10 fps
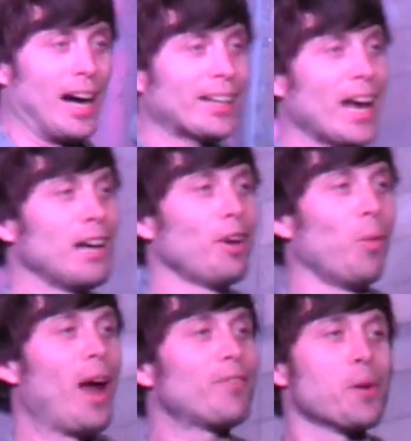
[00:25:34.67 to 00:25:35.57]
I can't
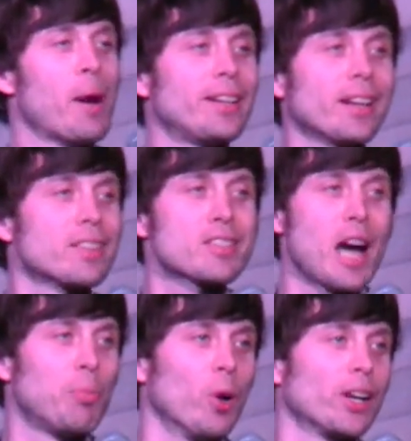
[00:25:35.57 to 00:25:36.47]
even wait for my dick to
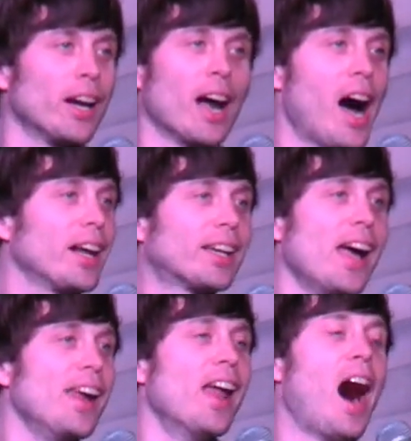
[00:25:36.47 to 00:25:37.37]
stop working. I
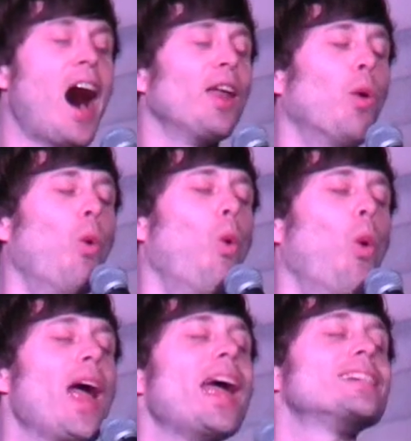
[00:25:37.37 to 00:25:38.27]
cannot
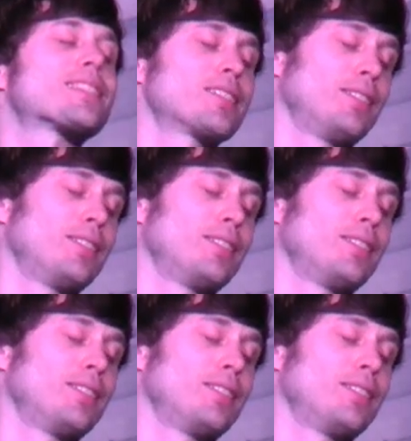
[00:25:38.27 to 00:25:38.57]
wait